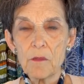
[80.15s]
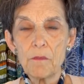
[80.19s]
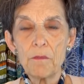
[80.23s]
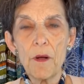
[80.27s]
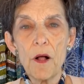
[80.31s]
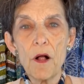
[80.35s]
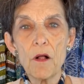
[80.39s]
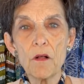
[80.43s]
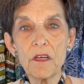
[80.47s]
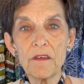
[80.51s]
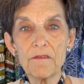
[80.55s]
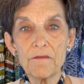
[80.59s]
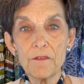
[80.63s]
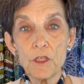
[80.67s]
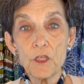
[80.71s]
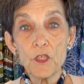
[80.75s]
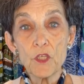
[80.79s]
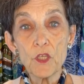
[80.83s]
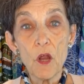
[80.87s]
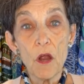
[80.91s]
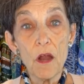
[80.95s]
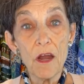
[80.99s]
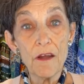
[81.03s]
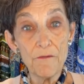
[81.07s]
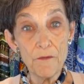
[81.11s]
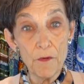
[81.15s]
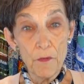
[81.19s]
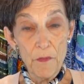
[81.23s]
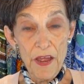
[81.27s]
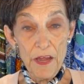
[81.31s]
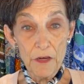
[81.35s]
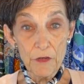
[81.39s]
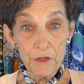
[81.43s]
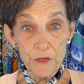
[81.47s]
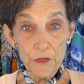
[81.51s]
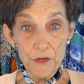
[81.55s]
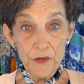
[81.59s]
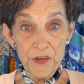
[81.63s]
bulk of the scarf
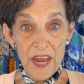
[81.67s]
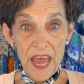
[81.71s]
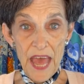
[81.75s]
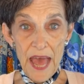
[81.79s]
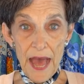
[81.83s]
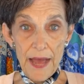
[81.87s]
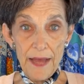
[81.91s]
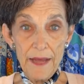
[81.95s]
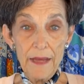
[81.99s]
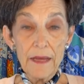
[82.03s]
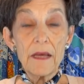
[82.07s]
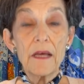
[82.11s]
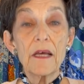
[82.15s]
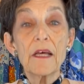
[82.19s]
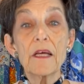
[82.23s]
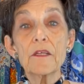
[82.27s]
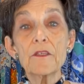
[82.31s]
around your neck.